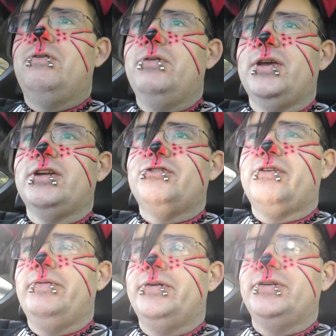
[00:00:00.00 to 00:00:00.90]
who the
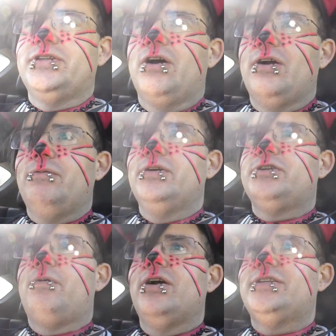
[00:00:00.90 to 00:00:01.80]
contributors are and
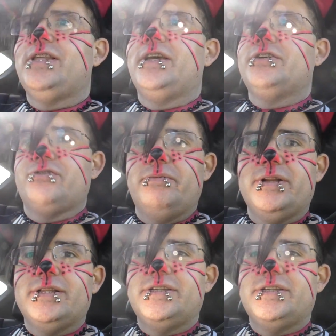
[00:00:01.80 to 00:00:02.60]
which parts they contributed